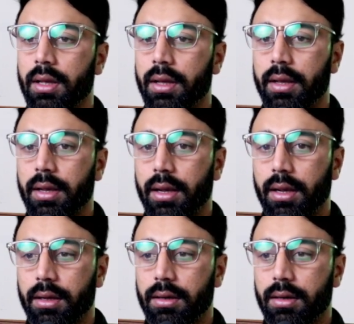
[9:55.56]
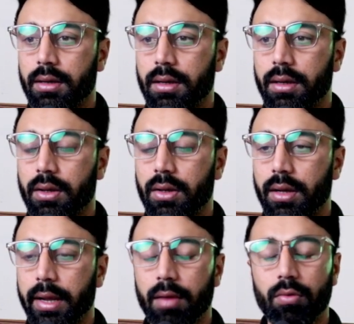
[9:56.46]
And I have
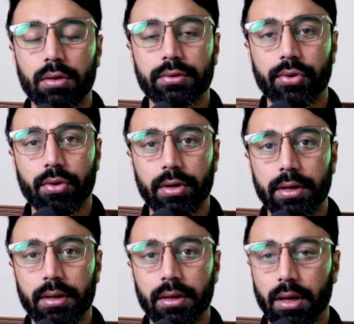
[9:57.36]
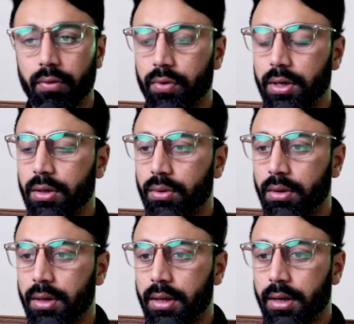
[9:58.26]
also recorded a video
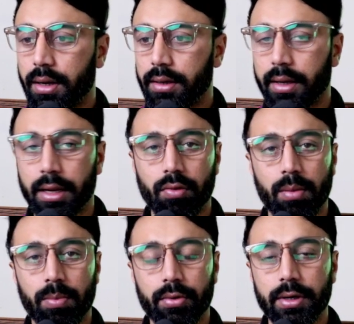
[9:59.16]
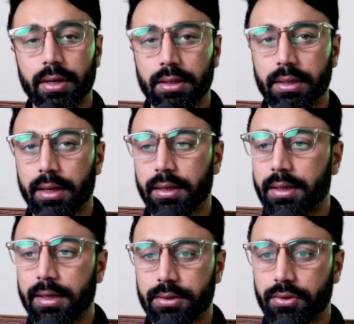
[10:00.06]
and I have uploaded in the technical
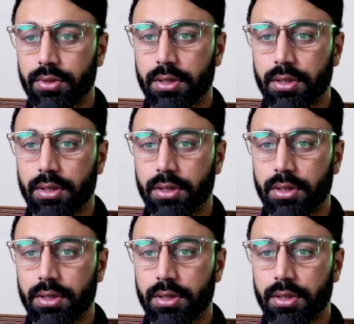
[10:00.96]
SEO series.